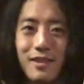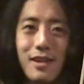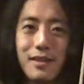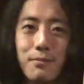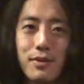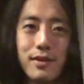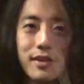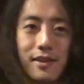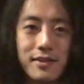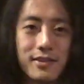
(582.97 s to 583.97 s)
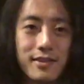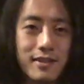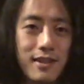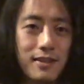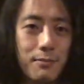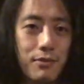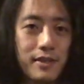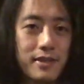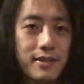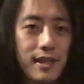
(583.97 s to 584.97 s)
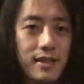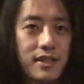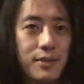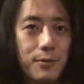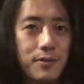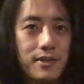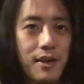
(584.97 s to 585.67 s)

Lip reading: Not the prettiest technique or